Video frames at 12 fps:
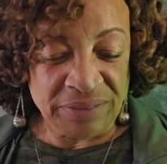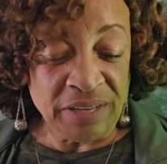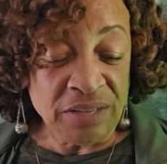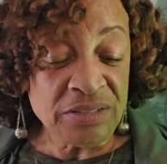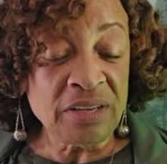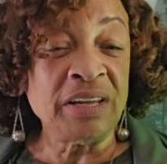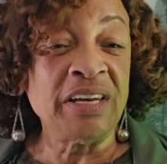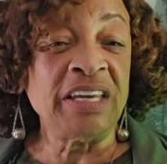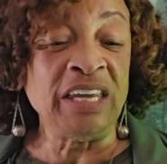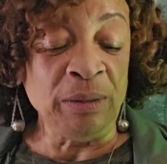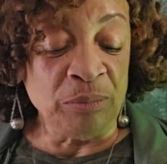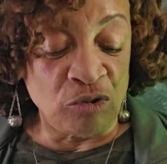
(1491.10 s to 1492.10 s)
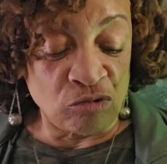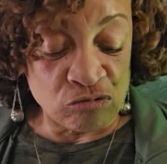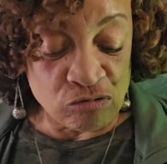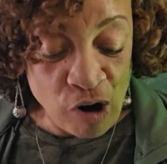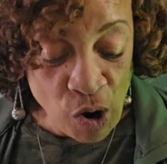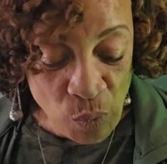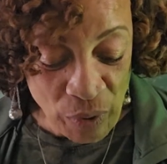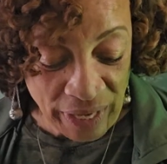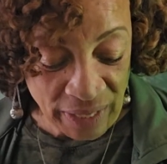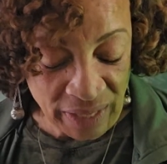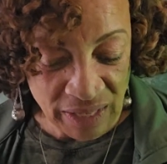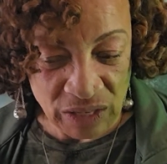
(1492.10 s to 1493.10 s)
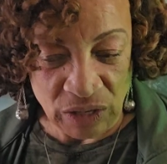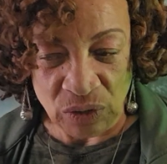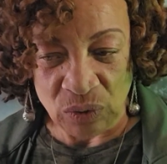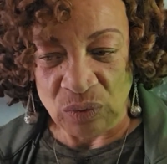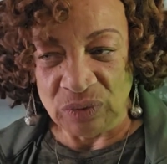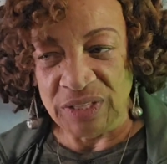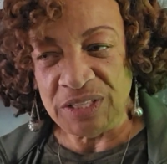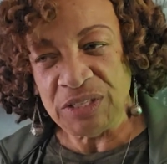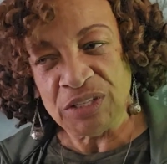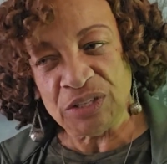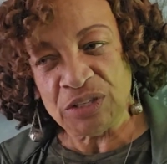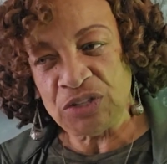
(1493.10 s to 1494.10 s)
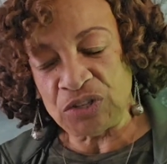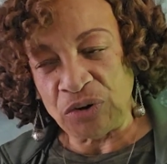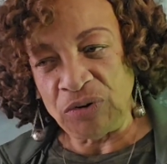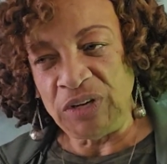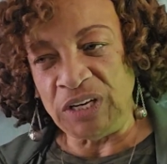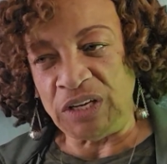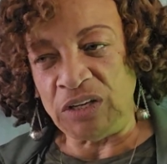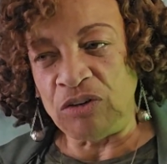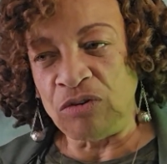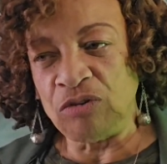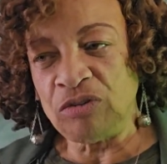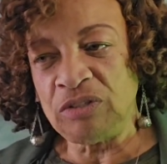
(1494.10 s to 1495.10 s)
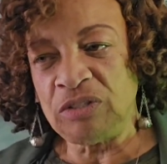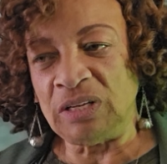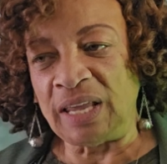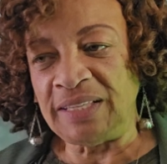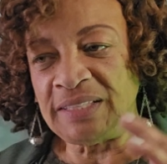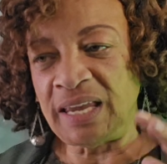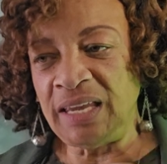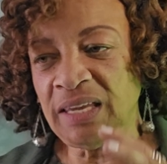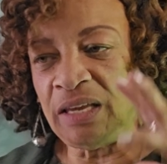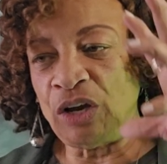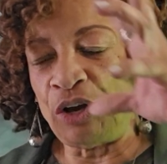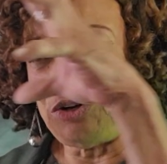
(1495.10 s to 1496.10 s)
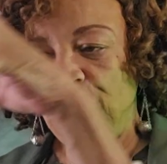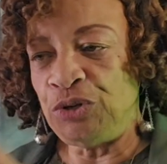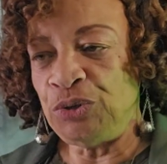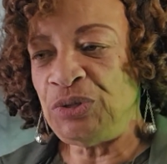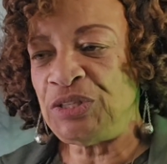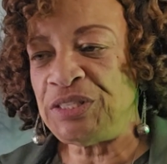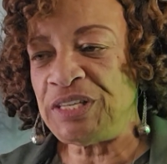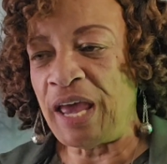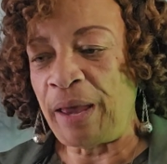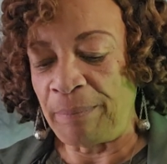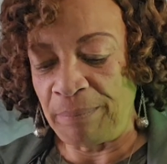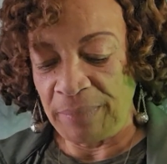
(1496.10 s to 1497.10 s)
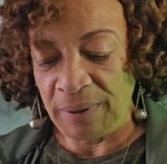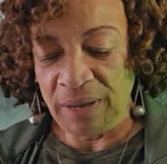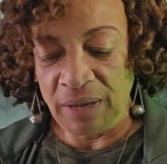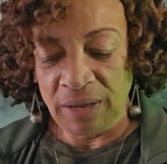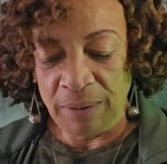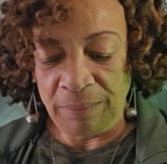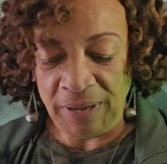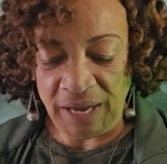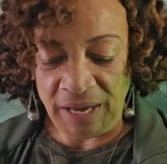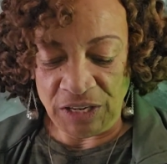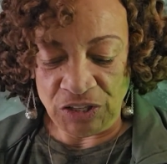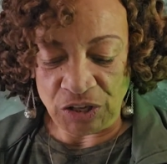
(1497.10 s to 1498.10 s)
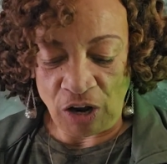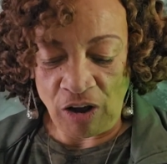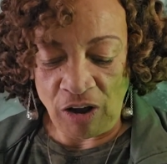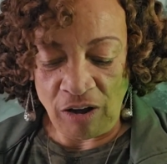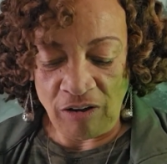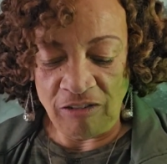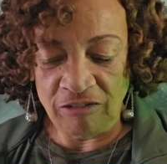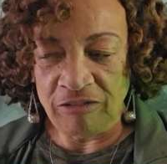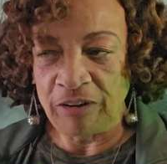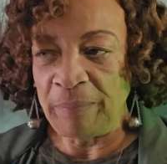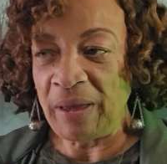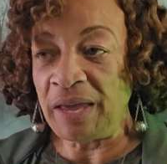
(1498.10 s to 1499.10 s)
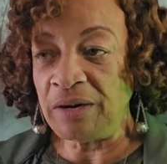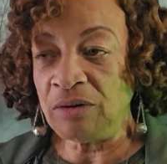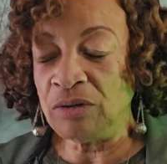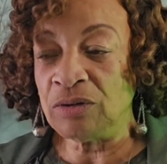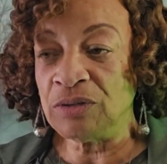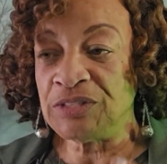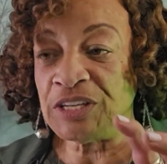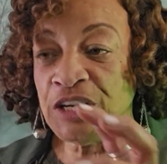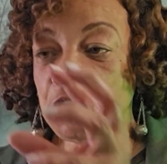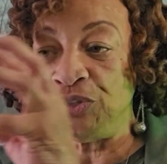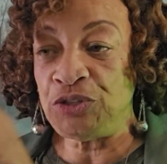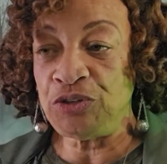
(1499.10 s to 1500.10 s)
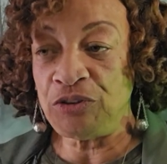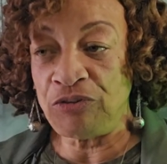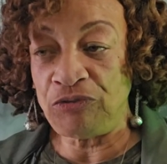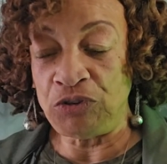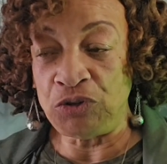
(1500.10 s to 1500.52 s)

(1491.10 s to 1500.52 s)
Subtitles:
things are going to keep growing. You know, this is a journey. You're like taking a new step. Page of Pentacles, into the